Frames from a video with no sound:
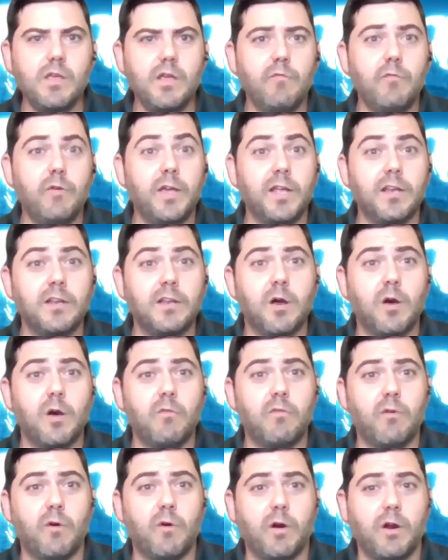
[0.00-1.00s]
If we can go
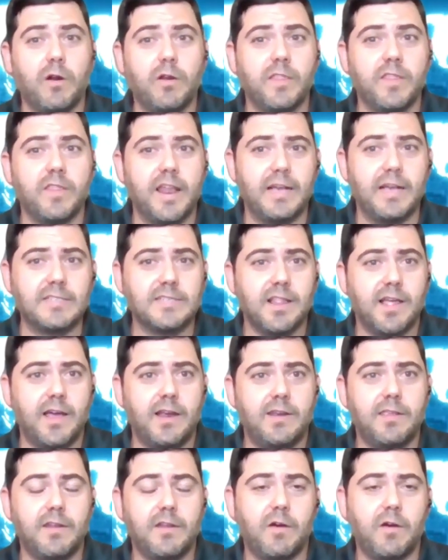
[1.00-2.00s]
forward to the next
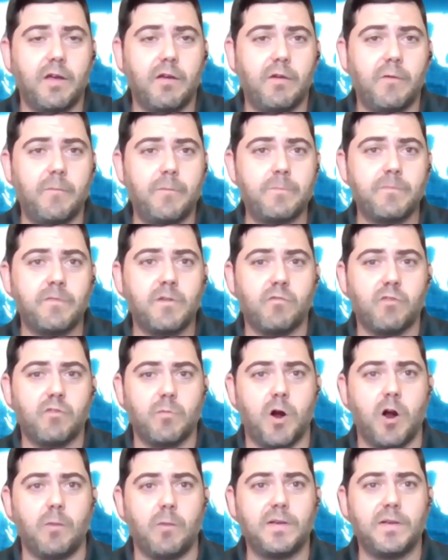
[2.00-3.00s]
slide, you know,
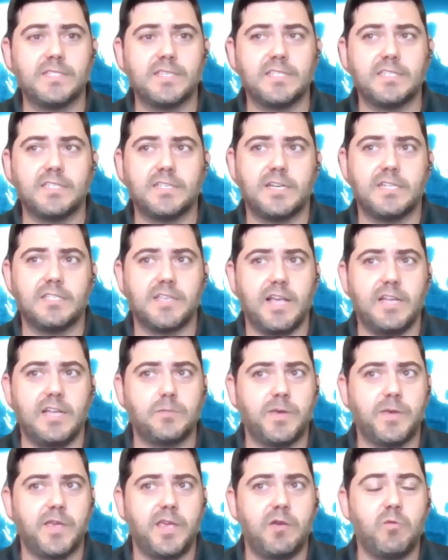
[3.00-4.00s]
from our position as
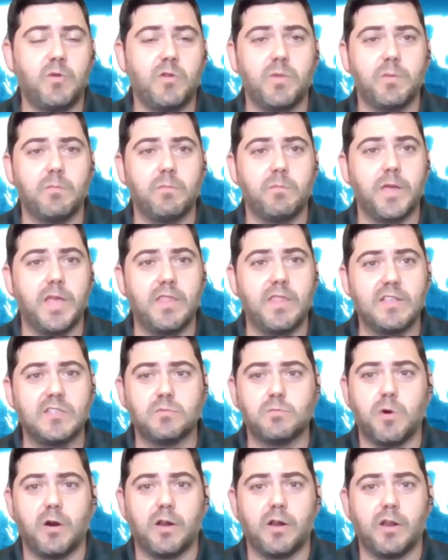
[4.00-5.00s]
HP, we've been in
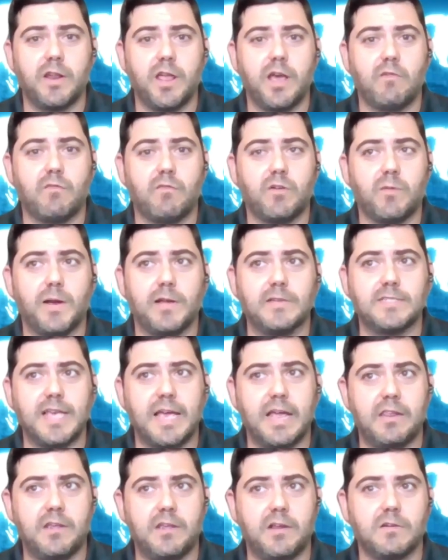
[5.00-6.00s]
this market now for about
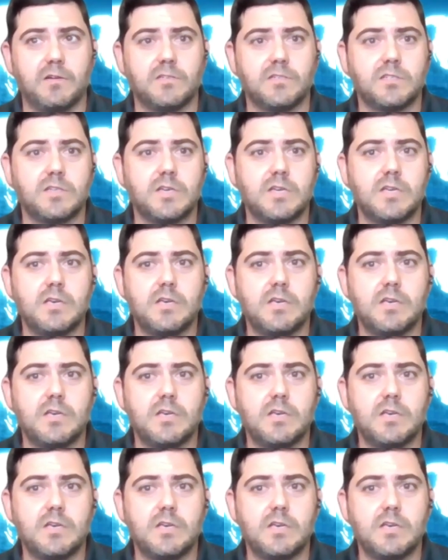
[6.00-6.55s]
10 years.